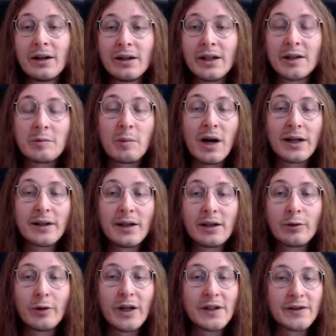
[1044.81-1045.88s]
It might
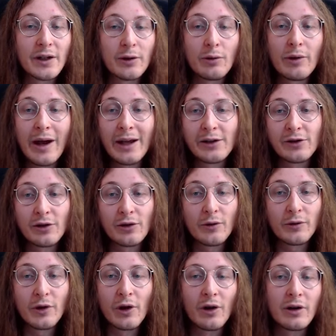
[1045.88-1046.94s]
increase the duration of
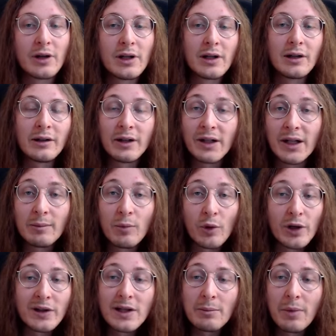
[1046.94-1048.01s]
your
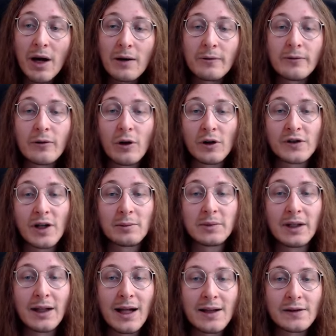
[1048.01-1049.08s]
immunity buff or
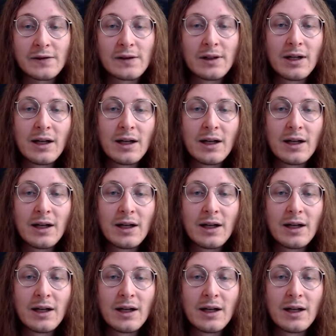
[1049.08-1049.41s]
something else.